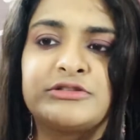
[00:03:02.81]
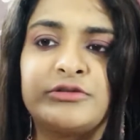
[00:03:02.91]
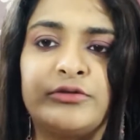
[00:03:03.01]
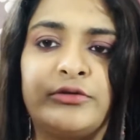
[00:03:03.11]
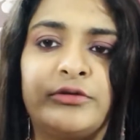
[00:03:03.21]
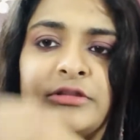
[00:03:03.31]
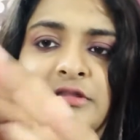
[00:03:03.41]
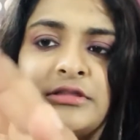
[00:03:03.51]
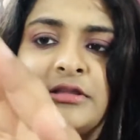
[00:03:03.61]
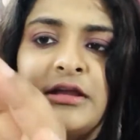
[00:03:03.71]
So
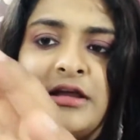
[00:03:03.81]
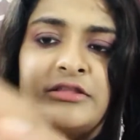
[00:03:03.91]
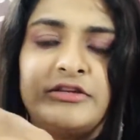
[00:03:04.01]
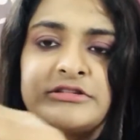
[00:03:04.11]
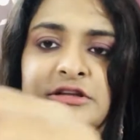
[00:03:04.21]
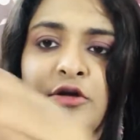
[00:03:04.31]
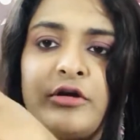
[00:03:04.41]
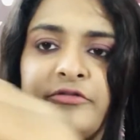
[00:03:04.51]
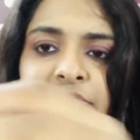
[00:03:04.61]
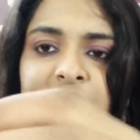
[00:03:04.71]
there is a
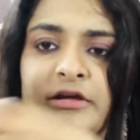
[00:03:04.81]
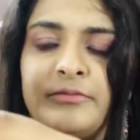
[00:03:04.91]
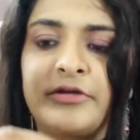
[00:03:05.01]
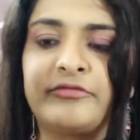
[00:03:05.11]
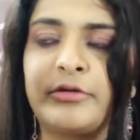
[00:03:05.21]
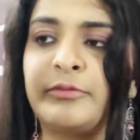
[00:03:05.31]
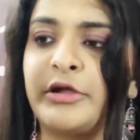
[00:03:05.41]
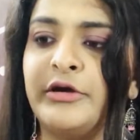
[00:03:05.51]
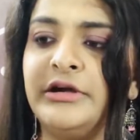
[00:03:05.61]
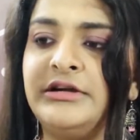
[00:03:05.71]
lot of hair coming from
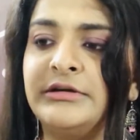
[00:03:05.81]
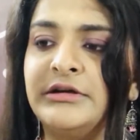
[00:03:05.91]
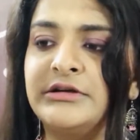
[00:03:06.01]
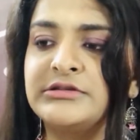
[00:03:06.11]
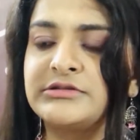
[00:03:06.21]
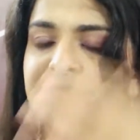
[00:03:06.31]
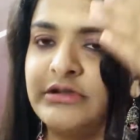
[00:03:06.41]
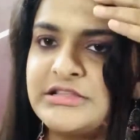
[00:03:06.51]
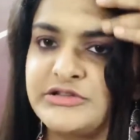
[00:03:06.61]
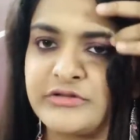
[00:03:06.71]
here, so
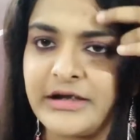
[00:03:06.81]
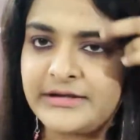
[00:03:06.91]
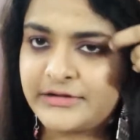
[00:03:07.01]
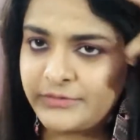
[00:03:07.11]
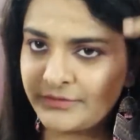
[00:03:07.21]
let's try it.